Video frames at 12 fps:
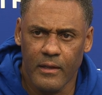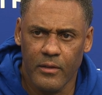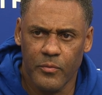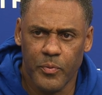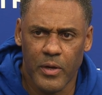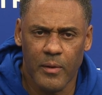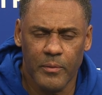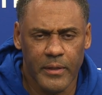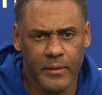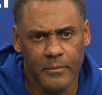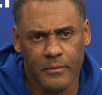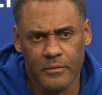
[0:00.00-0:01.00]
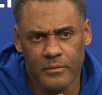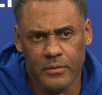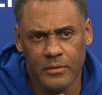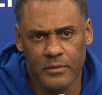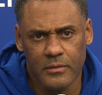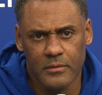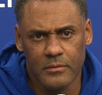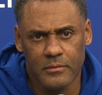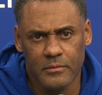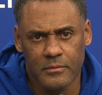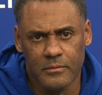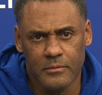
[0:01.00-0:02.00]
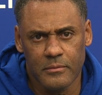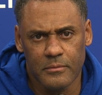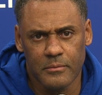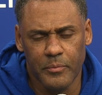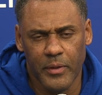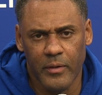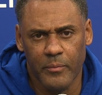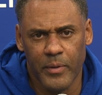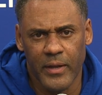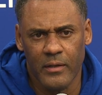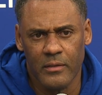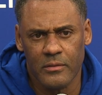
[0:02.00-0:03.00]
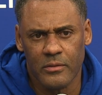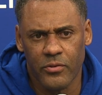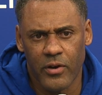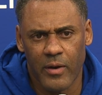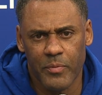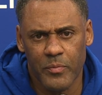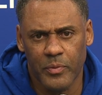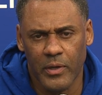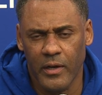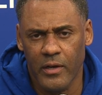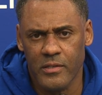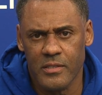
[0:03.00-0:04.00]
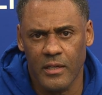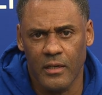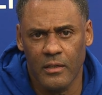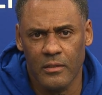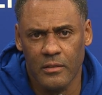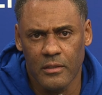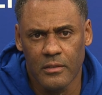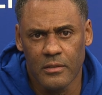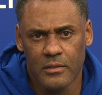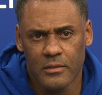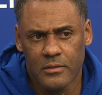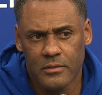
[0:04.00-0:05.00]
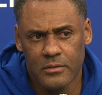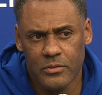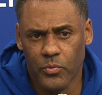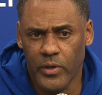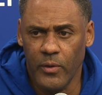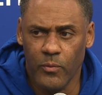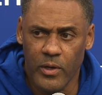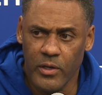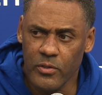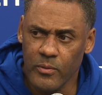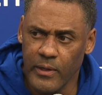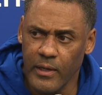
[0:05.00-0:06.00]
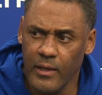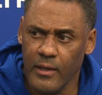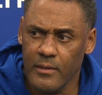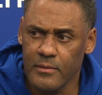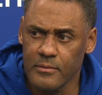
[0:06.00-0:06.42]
has probably been a better crop of players than 21 to 28.